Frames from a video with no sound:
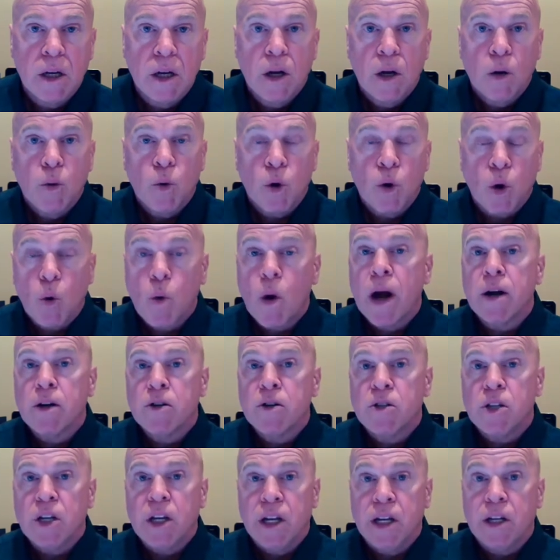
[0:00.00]

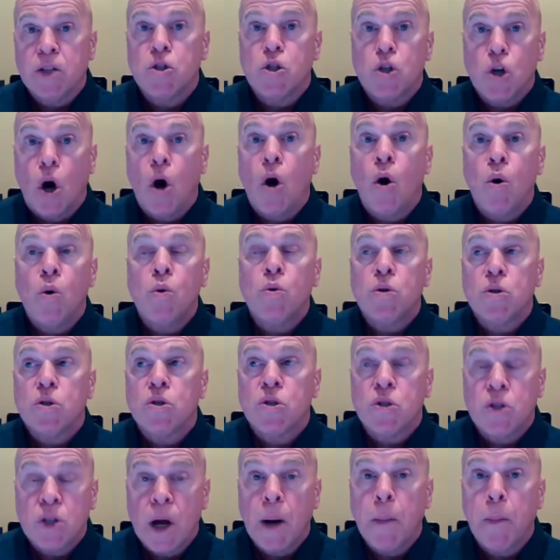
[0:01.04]
requires its own
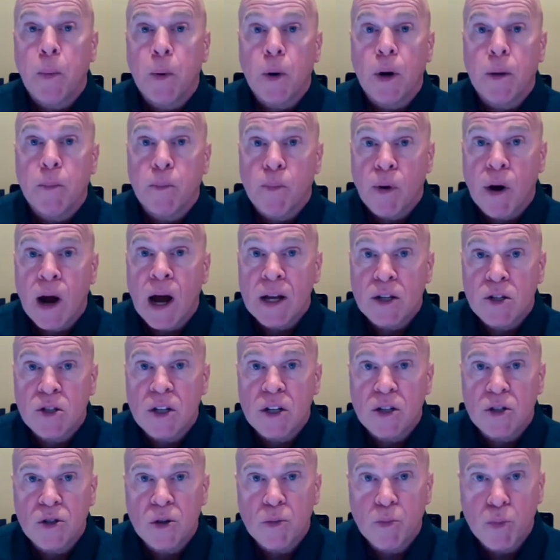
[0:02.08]
separate
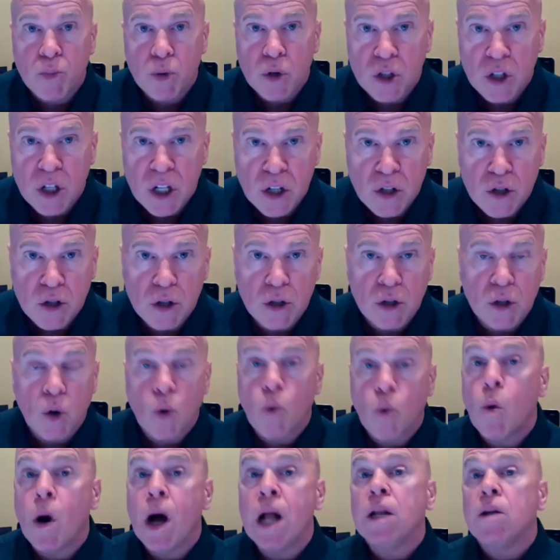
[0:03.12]
process and procedure to
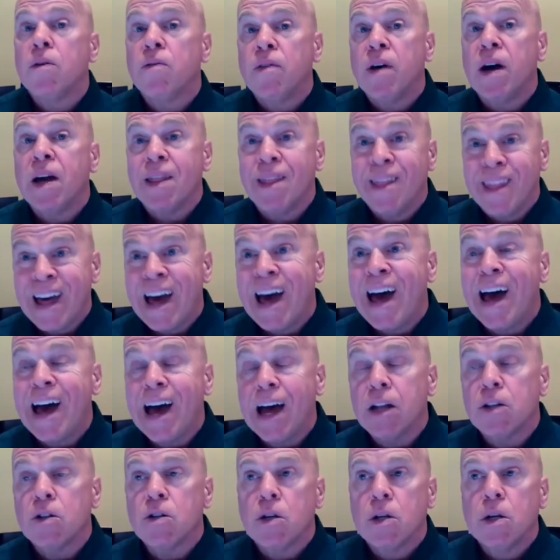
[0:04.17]
qualify
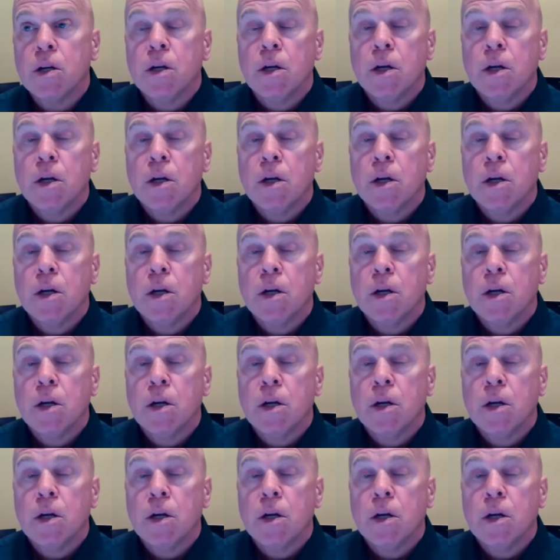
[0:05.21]
that.